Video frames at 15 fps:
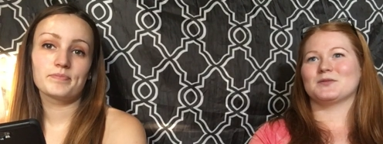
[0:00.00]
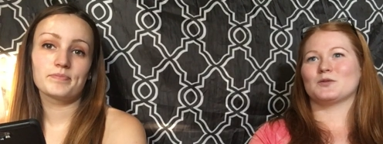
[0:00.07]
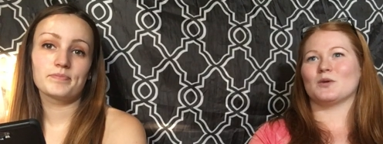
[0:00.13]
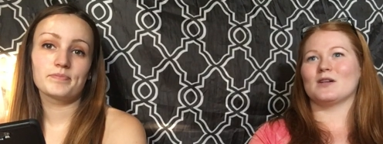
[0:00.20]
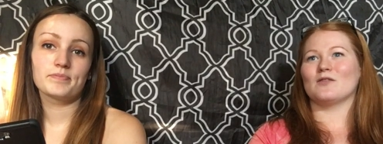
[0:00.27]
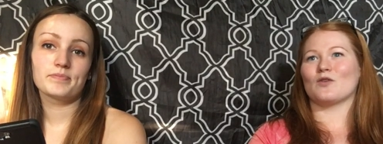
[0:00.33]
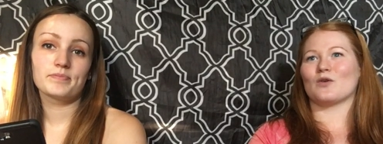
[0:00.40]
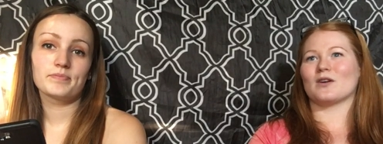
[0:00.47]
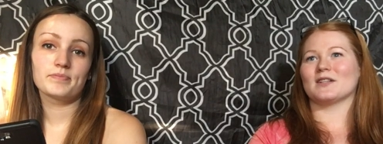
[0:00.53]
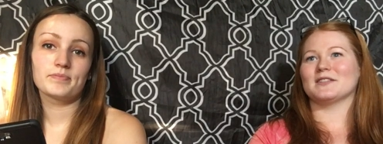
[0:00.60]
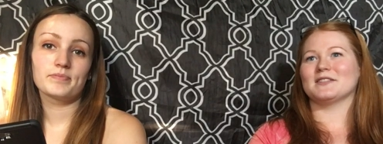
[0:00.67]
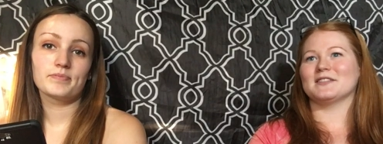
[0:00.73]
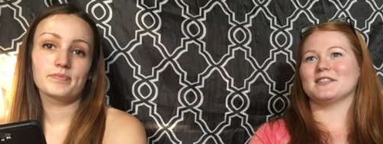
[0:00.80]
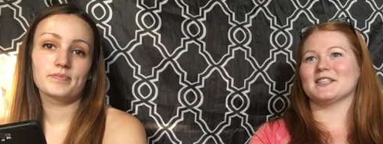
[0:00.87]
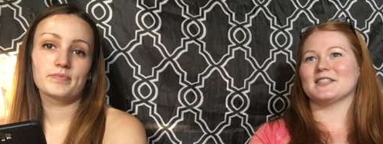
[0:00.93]
Speaker 1: twenty four
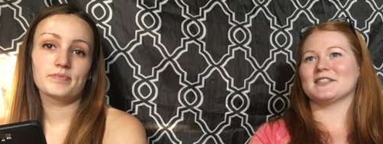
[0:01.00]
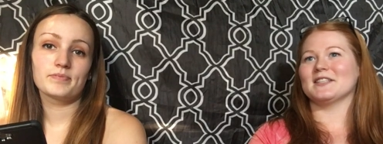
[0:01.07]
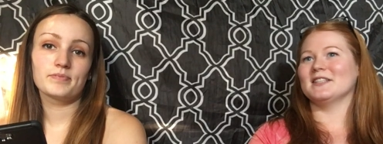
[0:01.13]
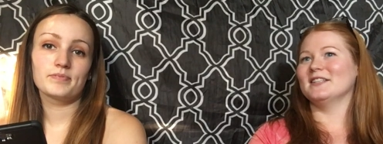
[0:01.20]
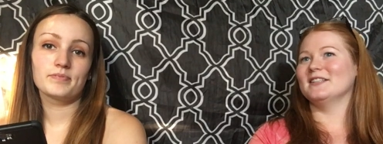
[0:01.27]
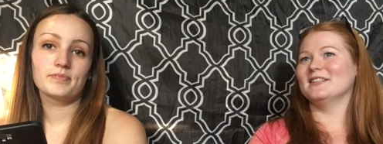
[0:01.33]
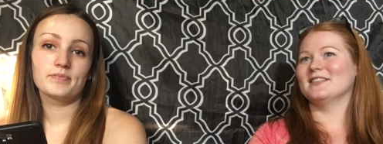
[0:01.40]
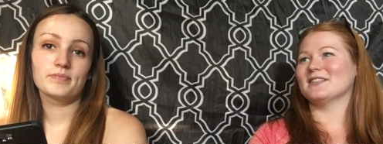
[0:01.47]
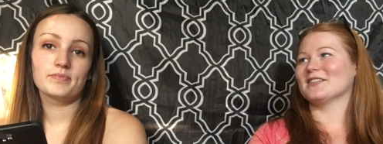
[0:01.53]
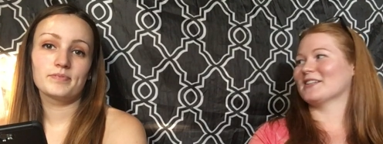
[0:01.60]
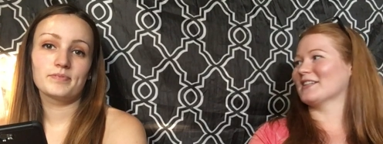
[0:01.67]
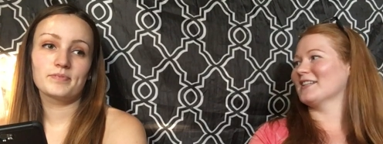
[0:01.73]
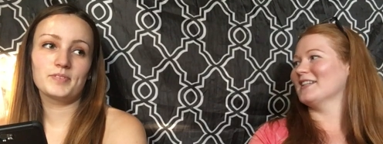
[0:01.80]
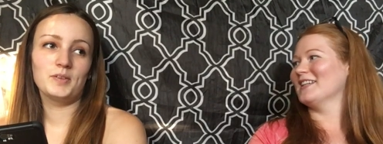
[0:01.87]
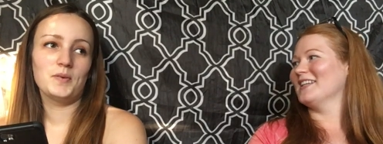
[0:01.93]
sixty
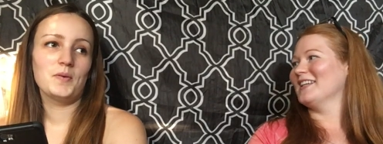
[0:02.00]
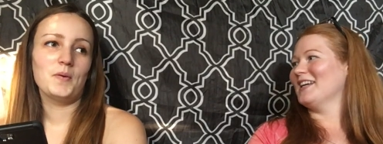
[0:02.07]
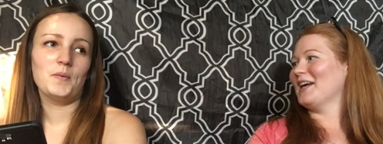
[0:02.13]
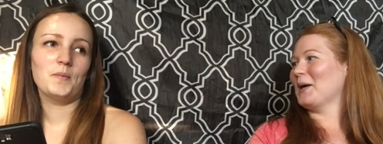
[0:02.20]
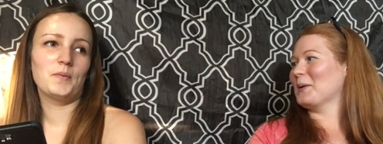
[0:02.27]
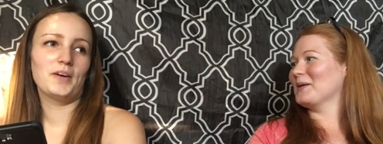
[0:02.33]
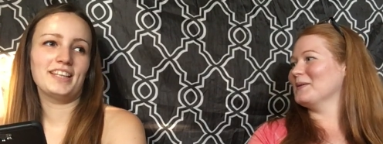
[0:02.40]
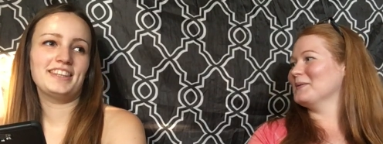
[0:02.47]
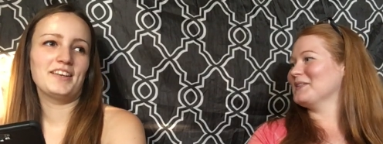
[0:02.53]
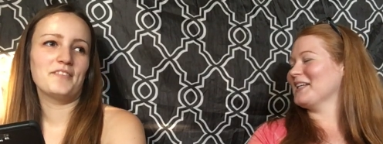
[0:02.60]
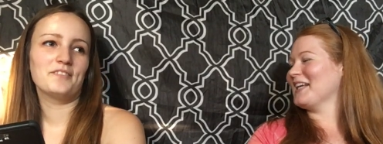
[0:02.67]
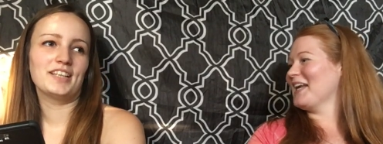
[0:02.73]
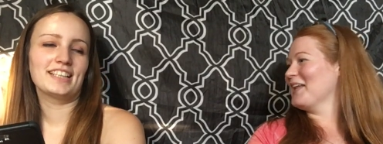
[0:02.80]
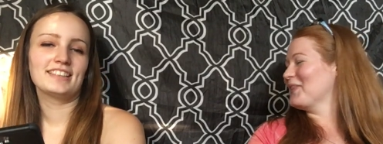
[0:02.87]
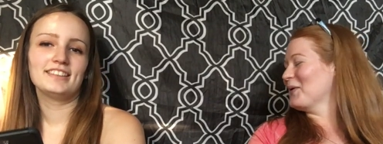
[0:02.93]
or. Uh, it was
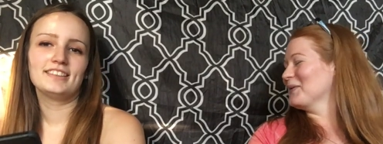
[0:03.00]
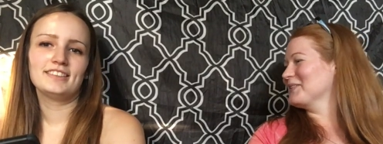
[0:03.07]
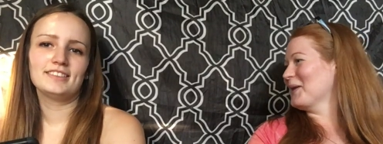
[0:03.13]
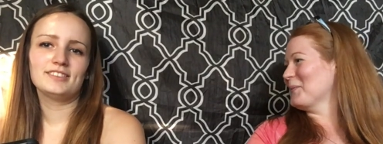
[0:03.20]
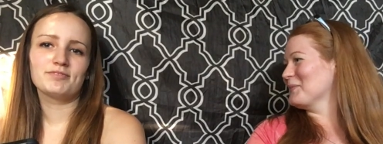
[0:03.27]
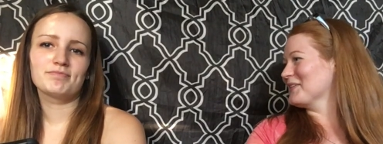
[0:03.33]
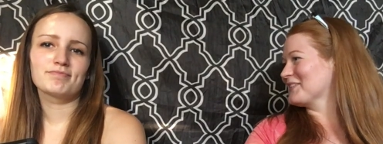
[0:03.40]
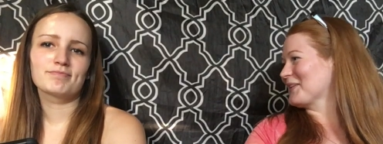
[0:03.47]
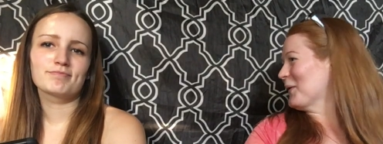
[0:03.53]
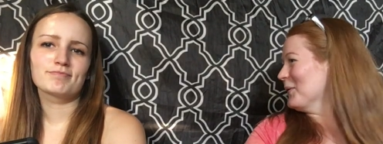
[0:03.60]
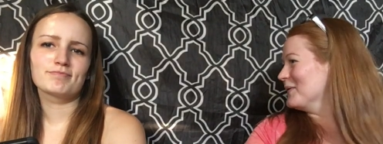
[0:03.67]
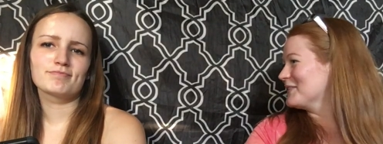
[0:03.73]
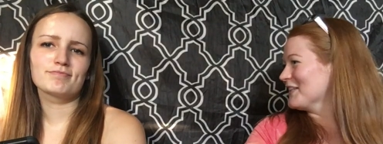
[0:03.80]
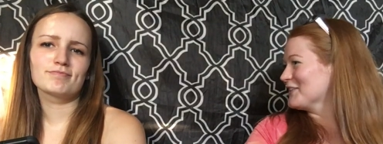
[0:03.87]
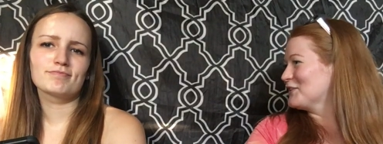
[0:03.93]
like those numbers though.
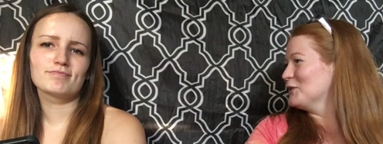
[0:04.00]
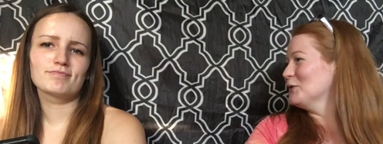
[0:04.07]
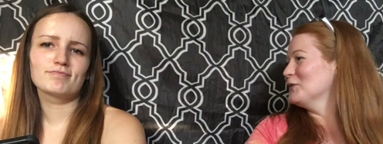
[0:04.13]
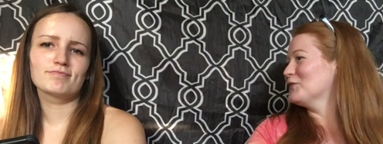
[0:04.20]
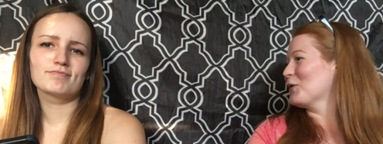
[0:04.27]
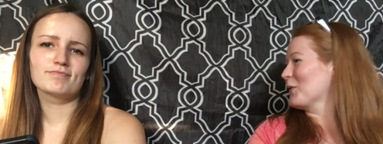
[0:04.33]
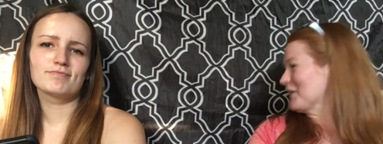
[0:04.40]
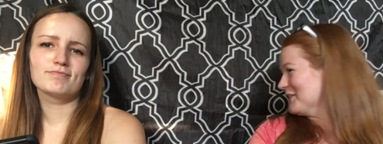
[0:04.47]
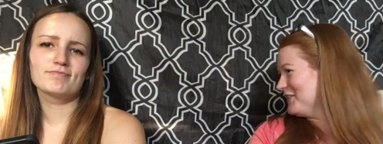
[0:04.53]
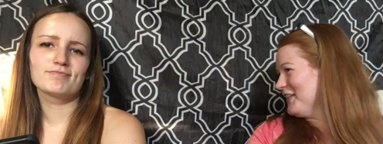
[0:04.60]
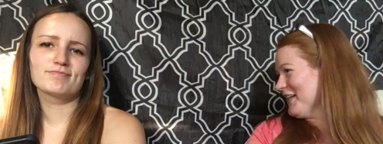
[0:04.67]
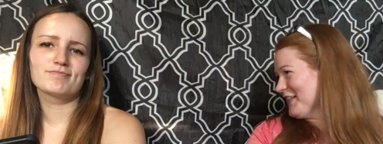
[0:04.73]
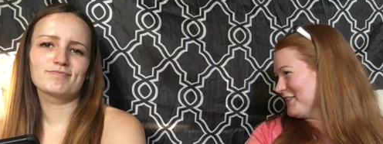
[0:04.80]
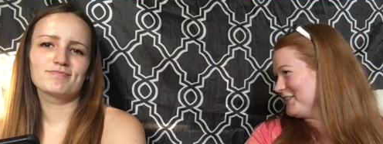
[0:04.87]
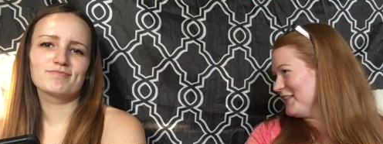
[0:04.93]
It was like two, four, and
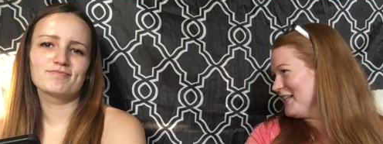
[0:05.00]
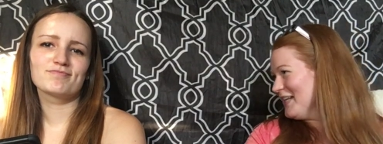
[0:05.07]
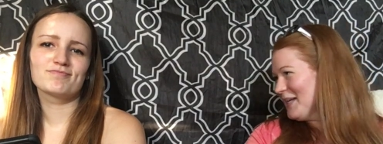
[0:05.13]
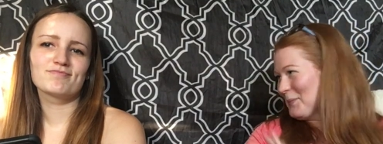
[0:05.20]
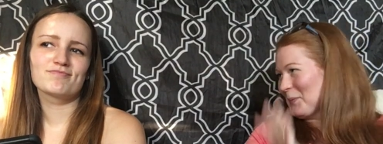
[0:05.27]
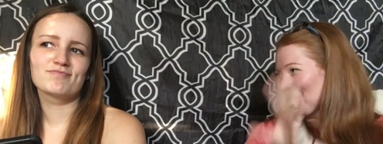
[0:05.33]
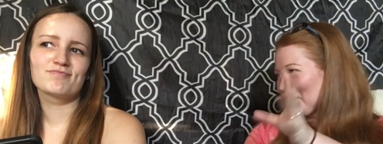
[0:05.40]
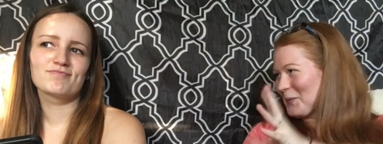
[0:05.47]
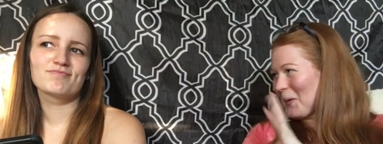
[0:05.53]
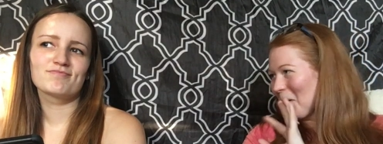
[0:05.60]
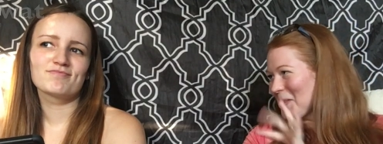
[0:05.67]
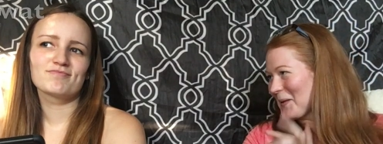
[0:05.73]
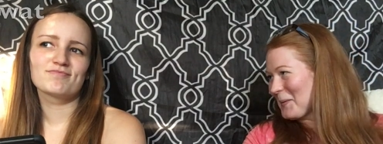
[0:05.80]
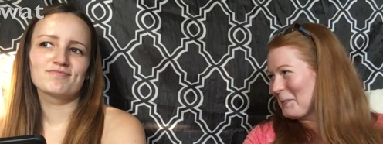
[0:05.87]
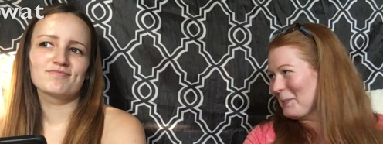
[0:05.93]
six, but they're
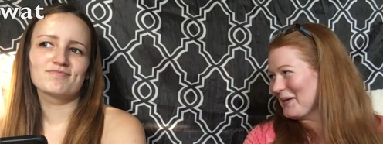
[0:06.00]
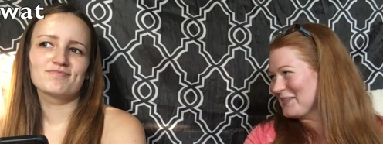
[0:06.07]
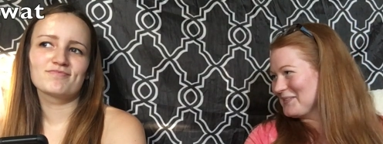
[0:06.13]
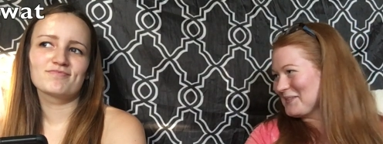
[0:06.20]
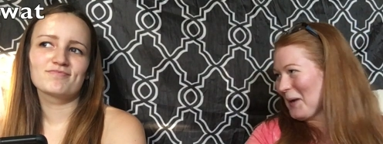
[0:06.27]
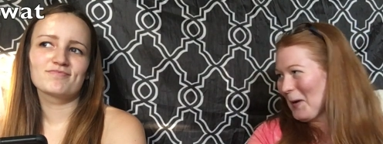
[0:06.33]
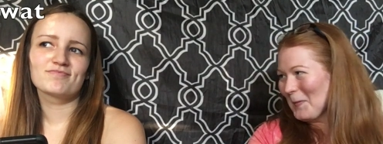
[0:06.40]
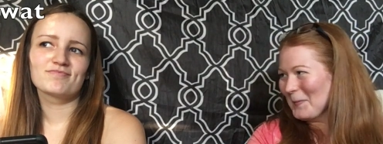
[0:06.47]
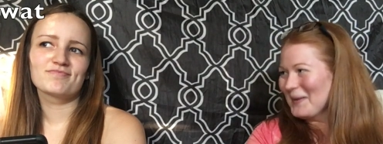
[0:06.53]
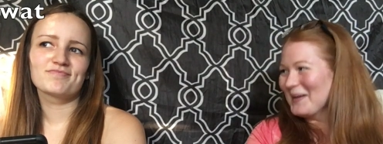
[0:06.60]
all like mixed up.